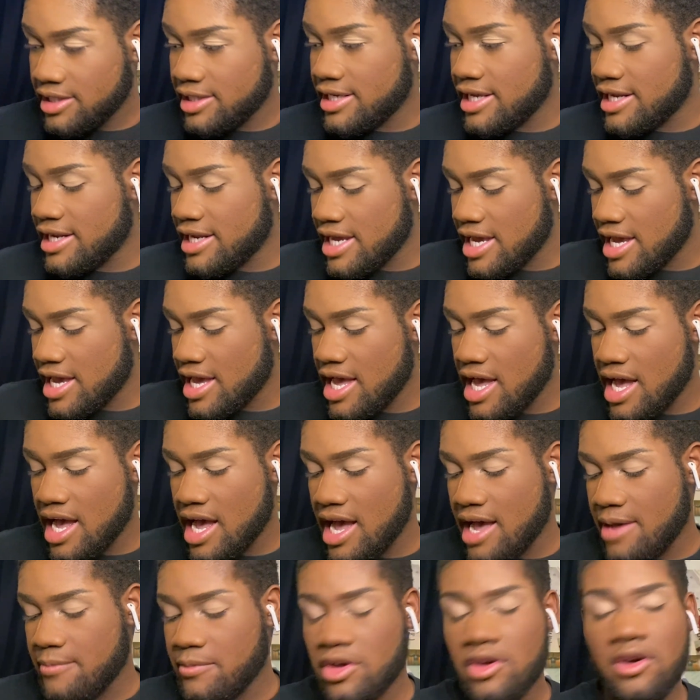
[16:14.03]
today
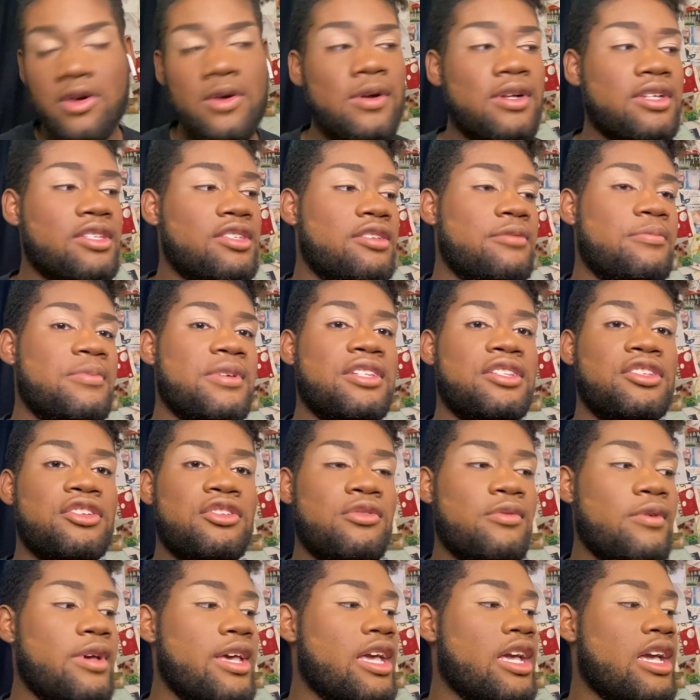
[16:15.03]
I'm going to be
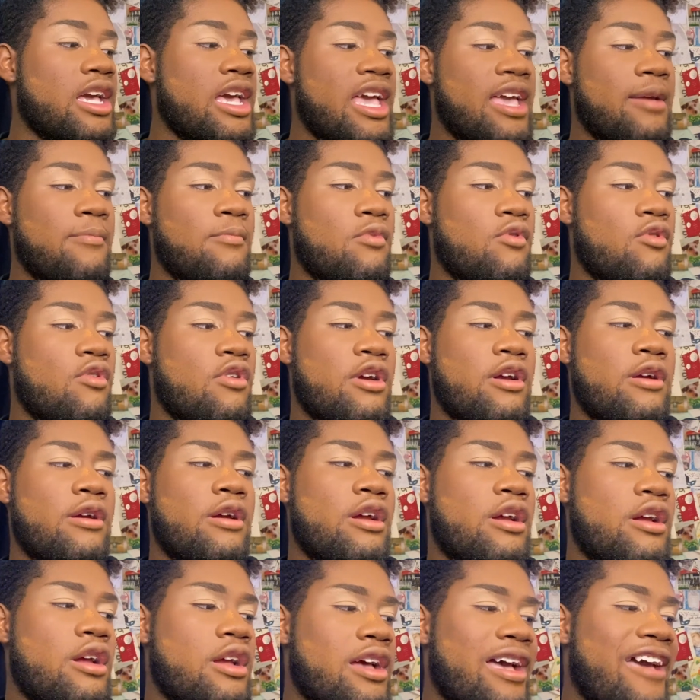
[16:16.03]
doing
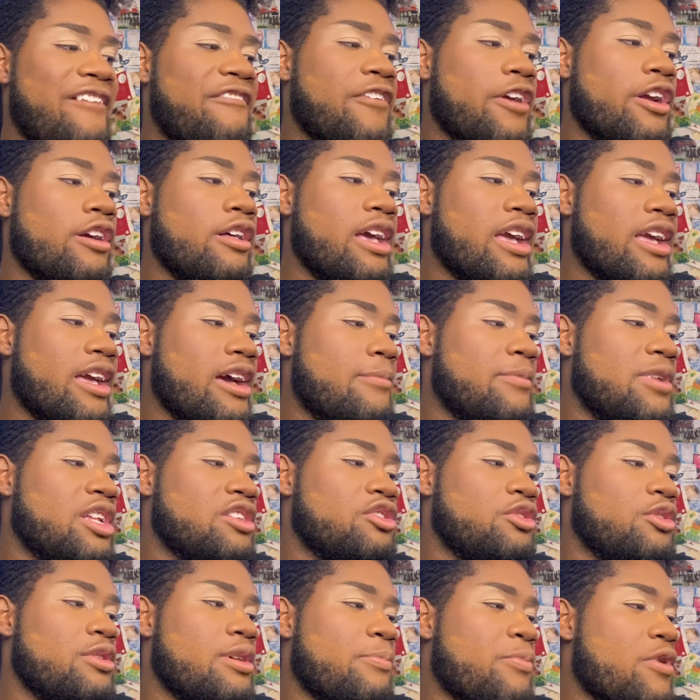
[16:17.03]
I feel like I'm gonna
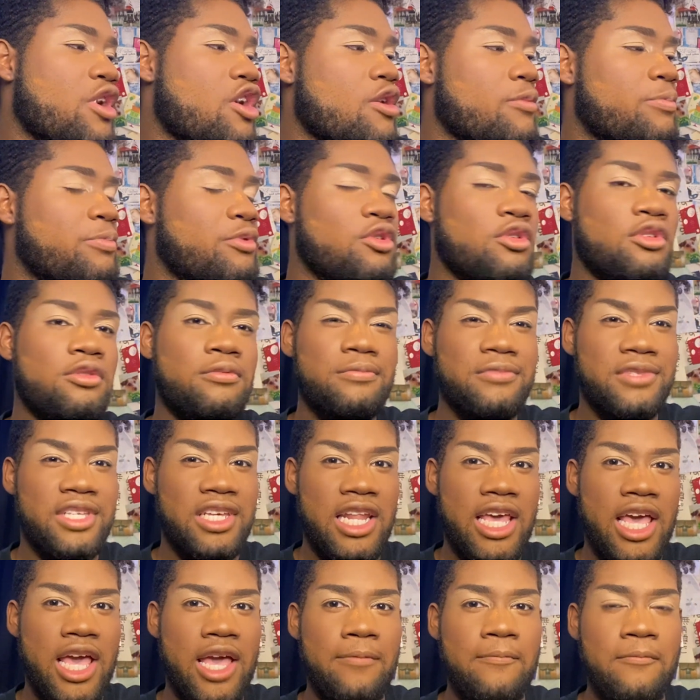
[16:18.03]
do a purple
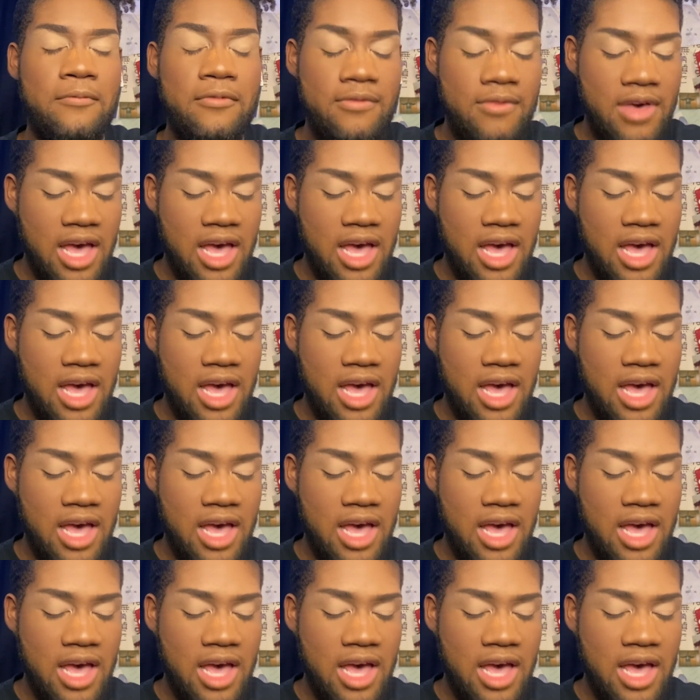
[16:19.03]
today.